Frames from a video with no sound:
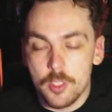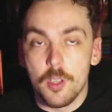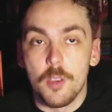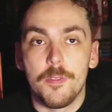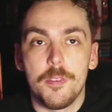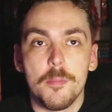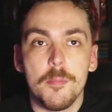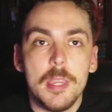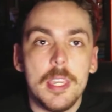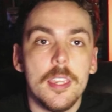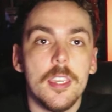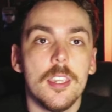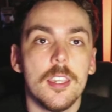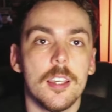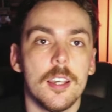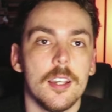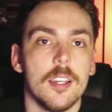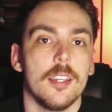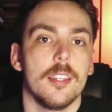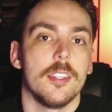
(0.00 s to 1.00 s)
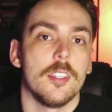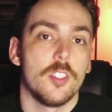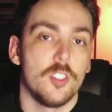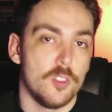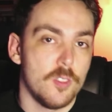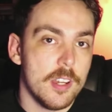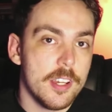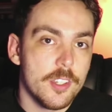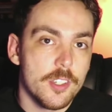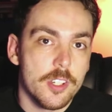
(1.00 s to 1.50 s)
So for me, the
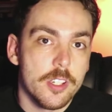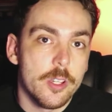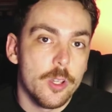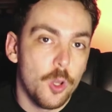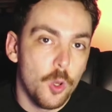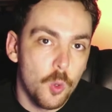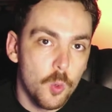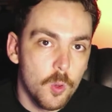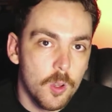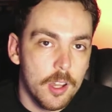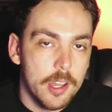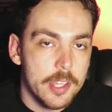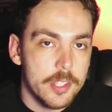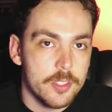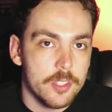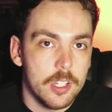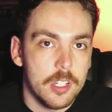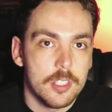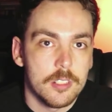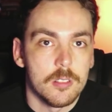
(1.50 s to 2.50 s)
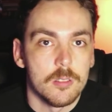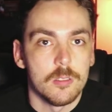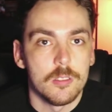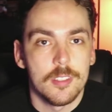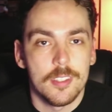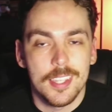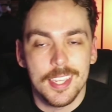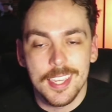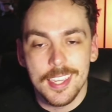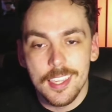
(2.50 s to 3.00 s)
stranger, who I titled
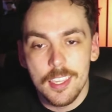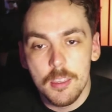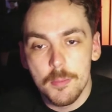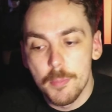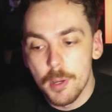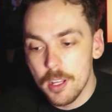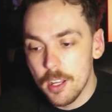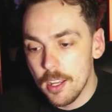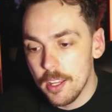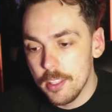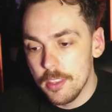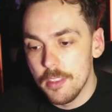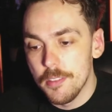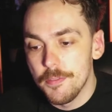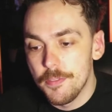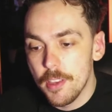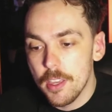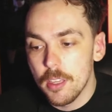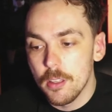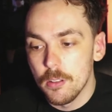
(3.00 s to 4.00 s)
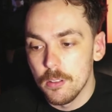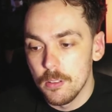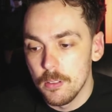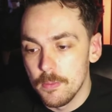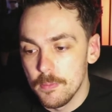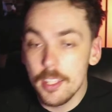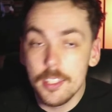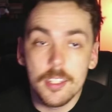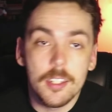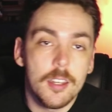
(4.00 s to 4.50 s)
He Behind the Veil,
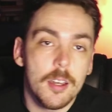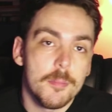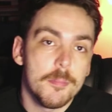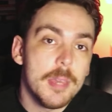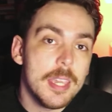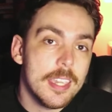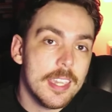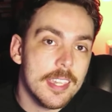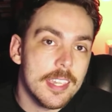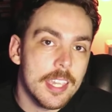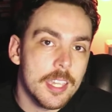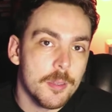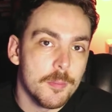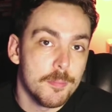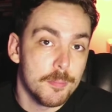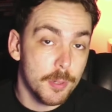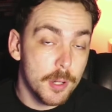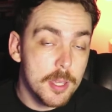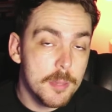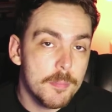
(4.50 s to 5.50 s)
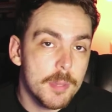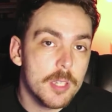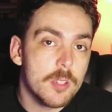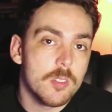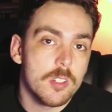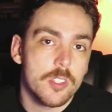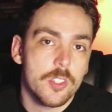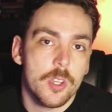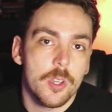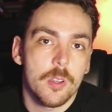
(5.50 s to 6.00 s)
ended up making a pretty big
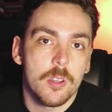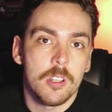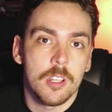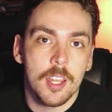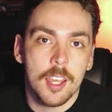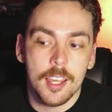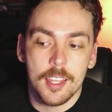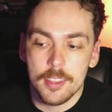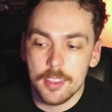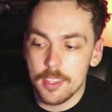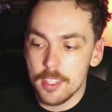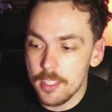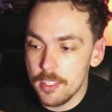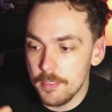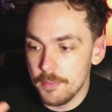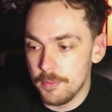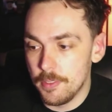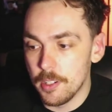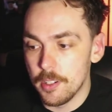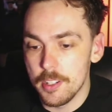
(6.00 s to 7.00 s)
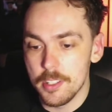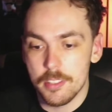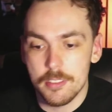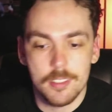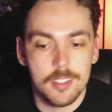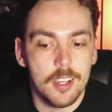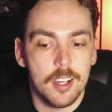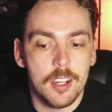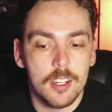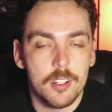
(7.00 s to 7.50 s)
return at the very
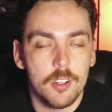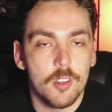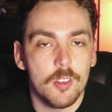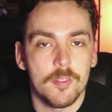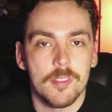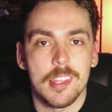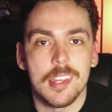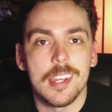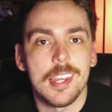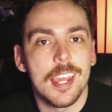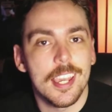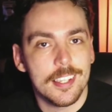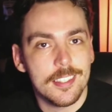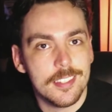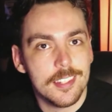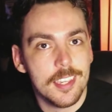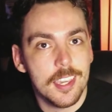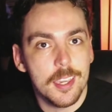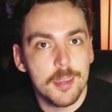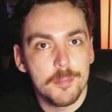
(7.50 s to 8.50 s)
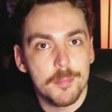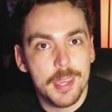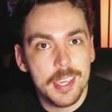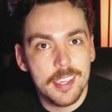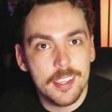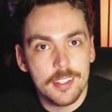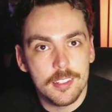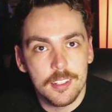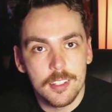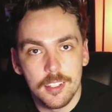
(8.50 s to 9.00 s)
start of the next
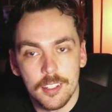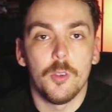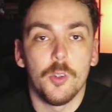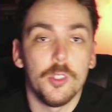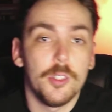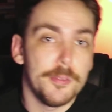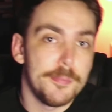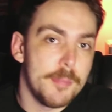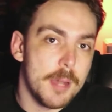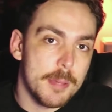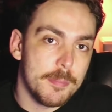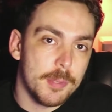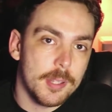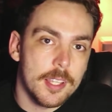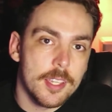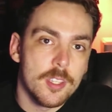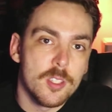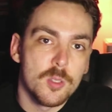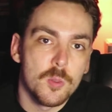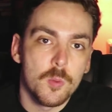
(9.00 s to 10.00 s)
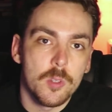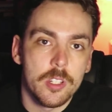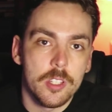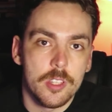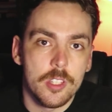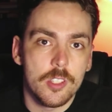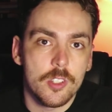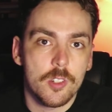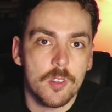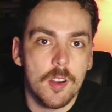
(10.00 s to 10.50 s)
campaign. All of my players wanted
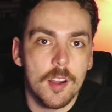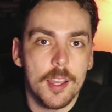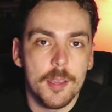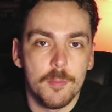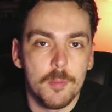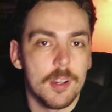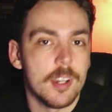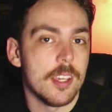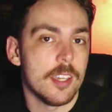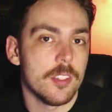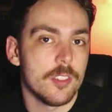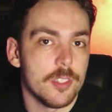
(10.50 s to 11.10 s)
to try running